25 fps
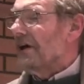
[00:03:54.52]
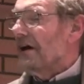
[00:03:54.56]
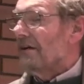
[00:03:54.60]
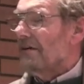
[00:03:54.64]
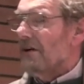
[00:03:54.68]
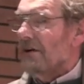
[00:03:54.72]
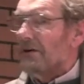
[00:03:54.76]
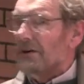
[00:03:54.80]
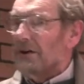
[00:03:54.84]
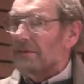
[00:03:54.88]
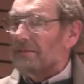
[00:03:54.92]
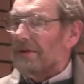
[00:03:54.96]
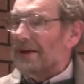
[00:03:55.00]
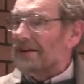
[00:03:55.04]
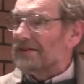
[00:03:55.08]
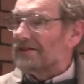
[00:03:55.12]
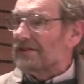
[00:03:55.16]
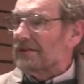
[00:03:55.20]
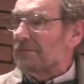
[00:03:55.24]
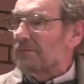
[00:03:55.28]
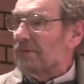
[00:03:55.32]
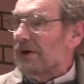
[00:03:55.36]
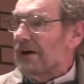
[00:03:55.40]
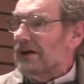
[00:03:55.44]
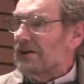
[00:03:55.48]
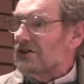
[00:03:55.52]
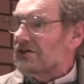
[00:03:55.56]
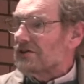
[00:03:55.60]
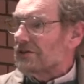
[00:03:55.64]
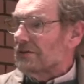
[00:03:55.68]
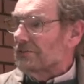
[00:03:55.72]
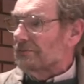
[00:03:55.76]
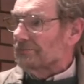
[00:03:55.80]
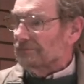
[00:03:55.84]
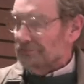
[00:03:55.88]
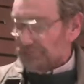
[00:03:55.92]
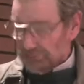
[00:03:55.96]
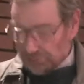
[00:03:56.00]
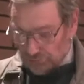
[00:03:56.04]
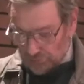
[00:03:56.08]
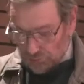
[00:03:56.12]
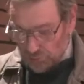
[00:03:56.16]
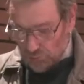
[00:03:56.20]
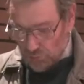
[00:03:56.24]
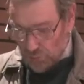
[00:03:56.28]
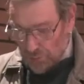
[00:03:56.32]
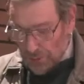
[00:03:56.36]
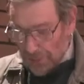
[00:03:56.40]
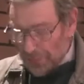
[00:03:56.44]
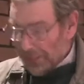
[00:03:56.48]
our own emancipation.
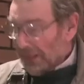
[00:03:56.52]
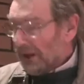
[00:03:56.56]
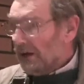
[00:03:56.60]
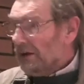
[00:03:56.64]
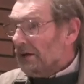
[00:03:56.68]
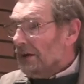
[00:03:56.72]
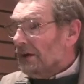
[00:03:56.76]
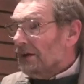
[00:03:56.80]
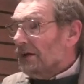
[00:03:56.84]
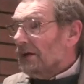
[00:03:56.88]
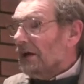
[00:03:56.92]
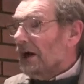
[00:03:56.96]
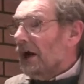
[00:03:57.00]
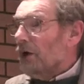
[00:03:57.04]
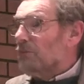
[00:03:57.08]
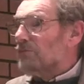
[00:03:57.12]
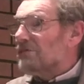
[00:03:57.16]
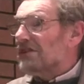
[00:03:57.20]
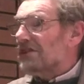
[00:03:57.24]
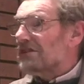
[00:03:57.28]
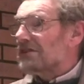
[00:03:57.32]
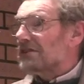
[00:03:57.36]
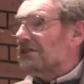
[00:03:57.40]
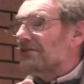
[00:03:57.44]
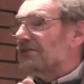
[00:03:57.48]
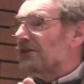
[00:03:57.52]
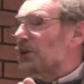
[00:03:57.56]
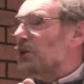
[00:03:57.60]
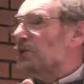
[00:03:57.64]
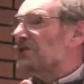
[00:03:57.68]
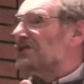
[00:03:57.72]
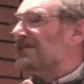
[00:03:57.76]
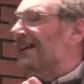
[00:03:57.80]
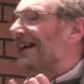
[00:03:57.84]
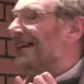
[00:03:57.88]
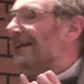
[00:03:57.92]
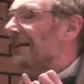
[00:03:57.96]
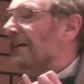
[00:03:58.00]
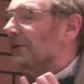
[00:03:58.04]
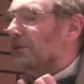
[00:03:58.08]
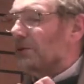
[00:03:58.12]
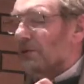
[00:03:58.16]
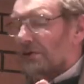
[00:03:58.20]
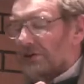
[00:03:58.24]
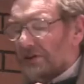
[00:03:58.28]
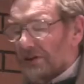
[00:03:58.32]
Just a few technical